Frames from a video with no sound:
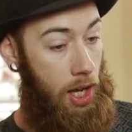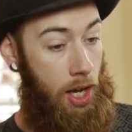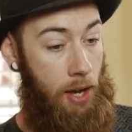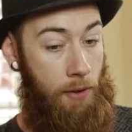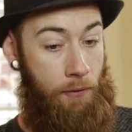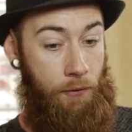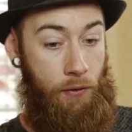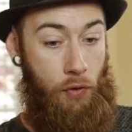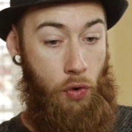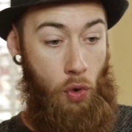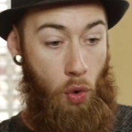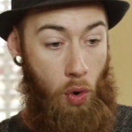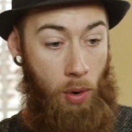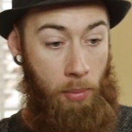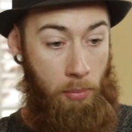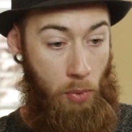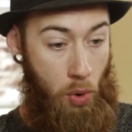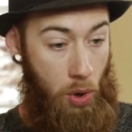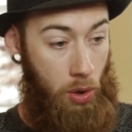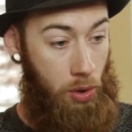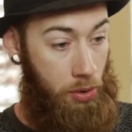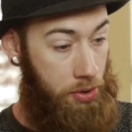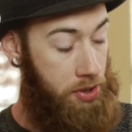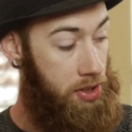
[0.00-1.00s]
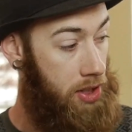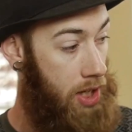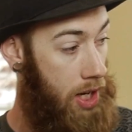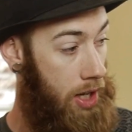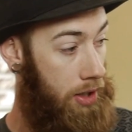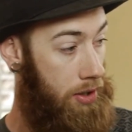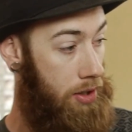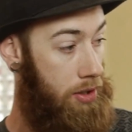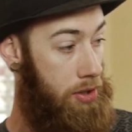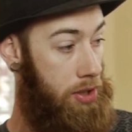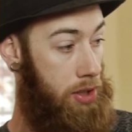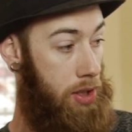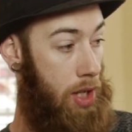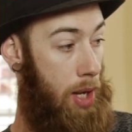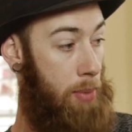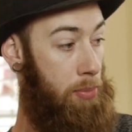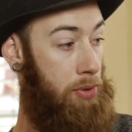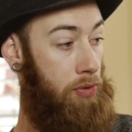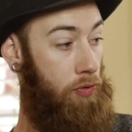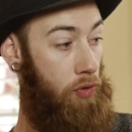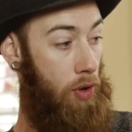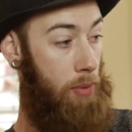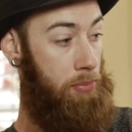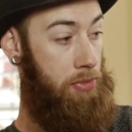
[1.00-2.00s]
if your moral standard
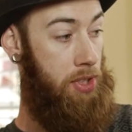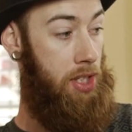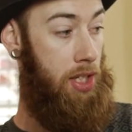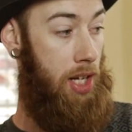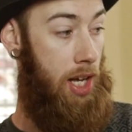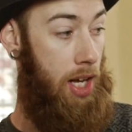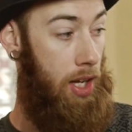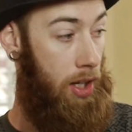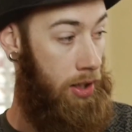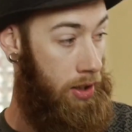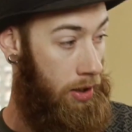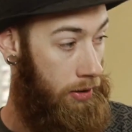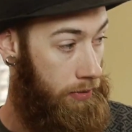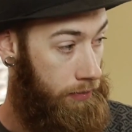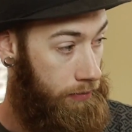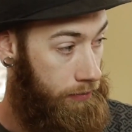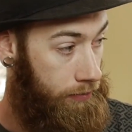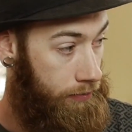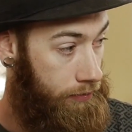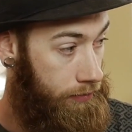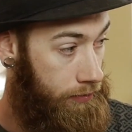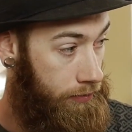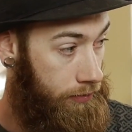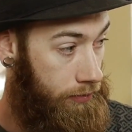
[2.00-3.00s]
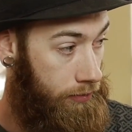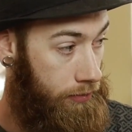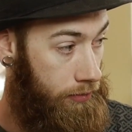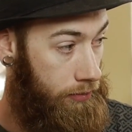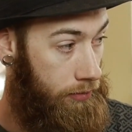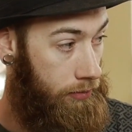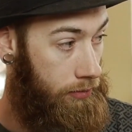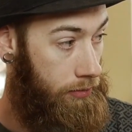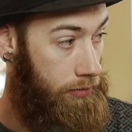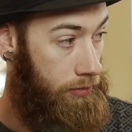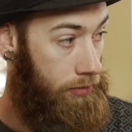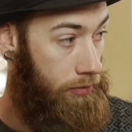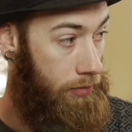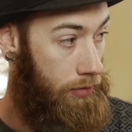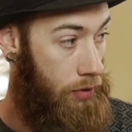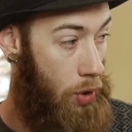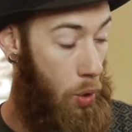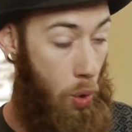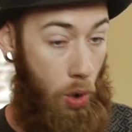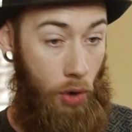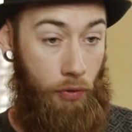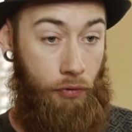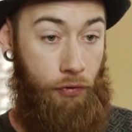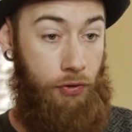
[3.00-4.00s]
stems from today?
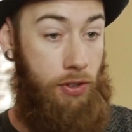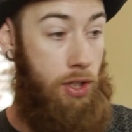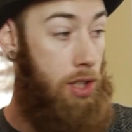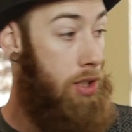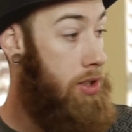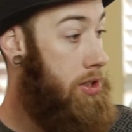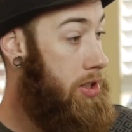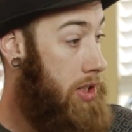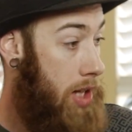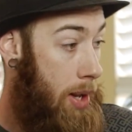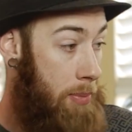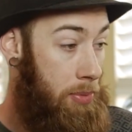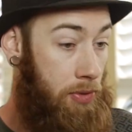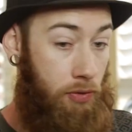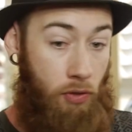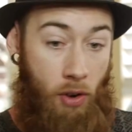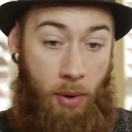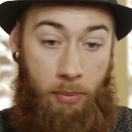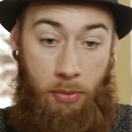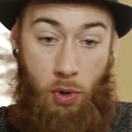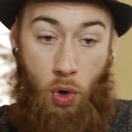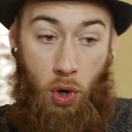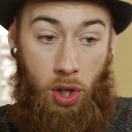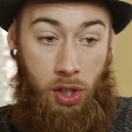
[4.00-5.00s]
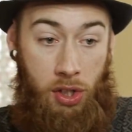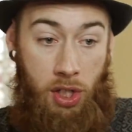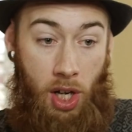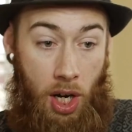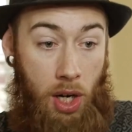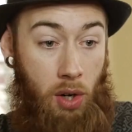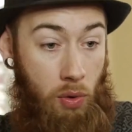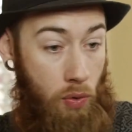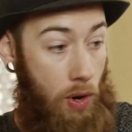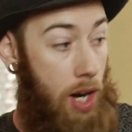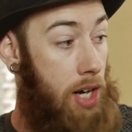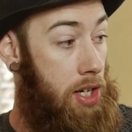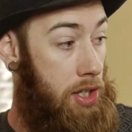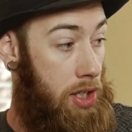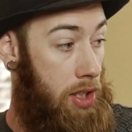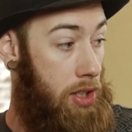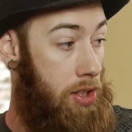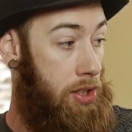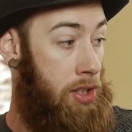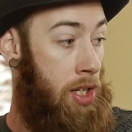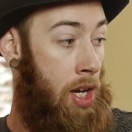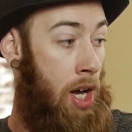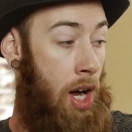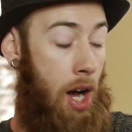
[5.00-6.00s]
Or stems from your
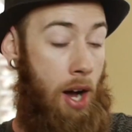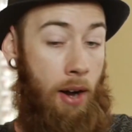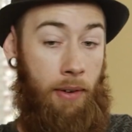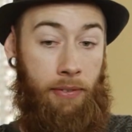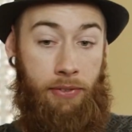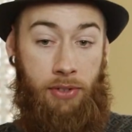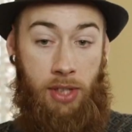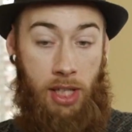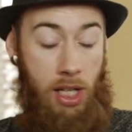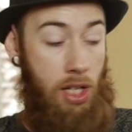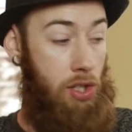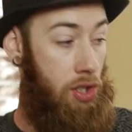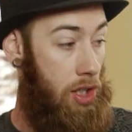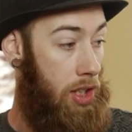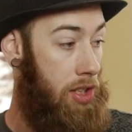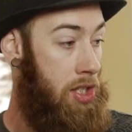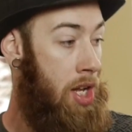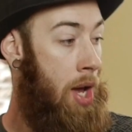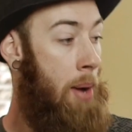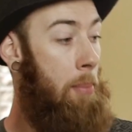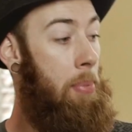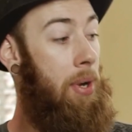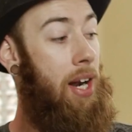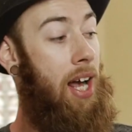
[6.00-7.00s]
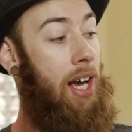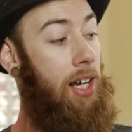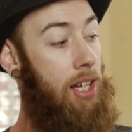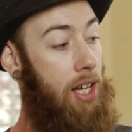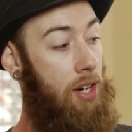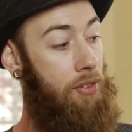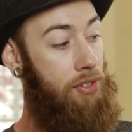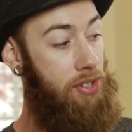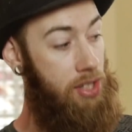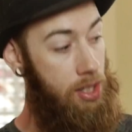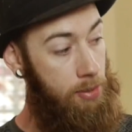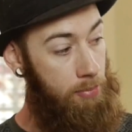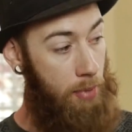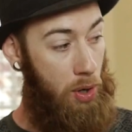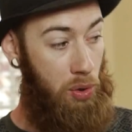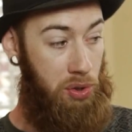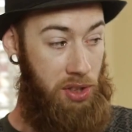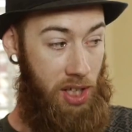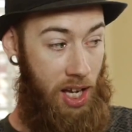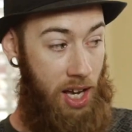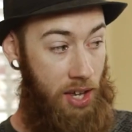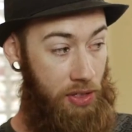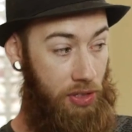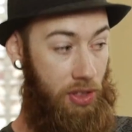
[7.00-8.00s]
generations of teachings? But I guarantee
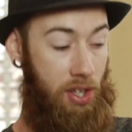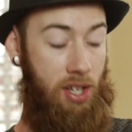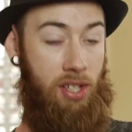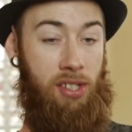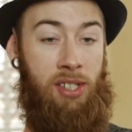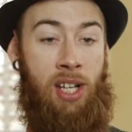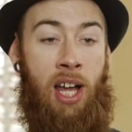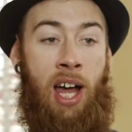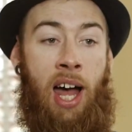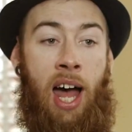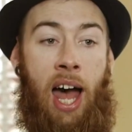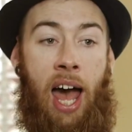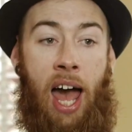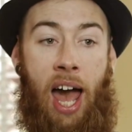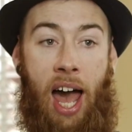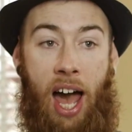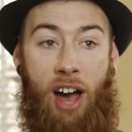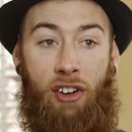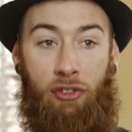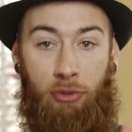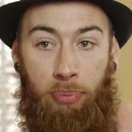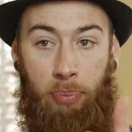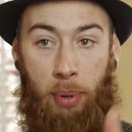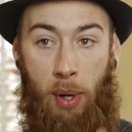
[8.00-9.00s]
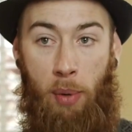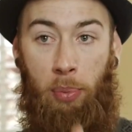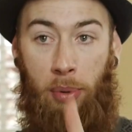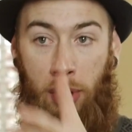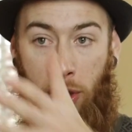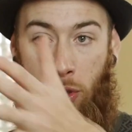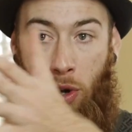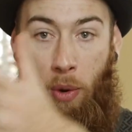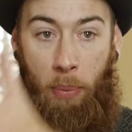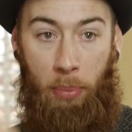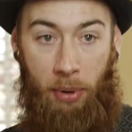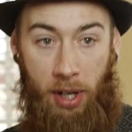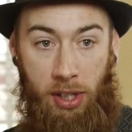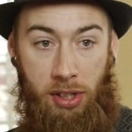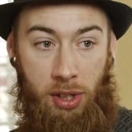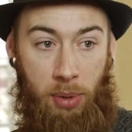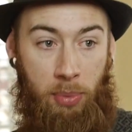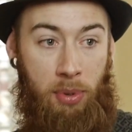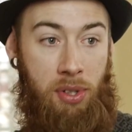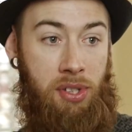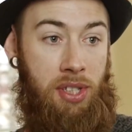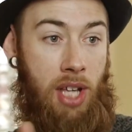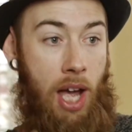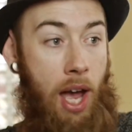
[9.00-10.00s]
most atheists have biblical
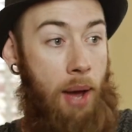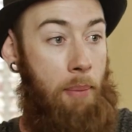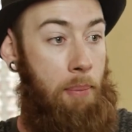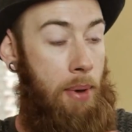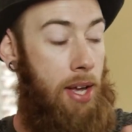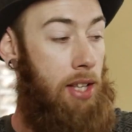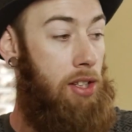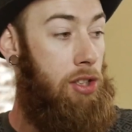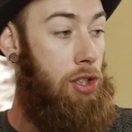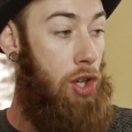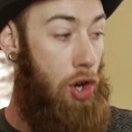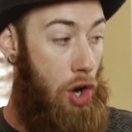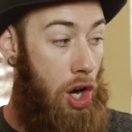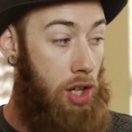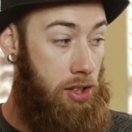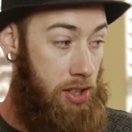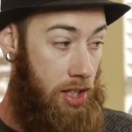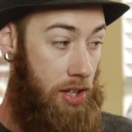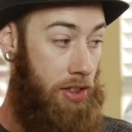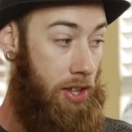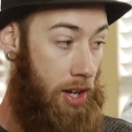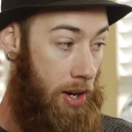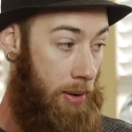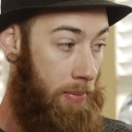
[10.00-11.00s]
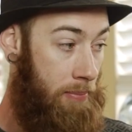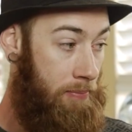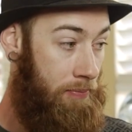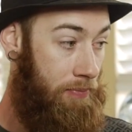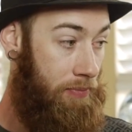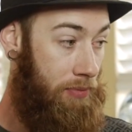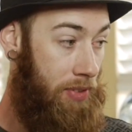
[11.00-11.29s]
principles that have been taught to them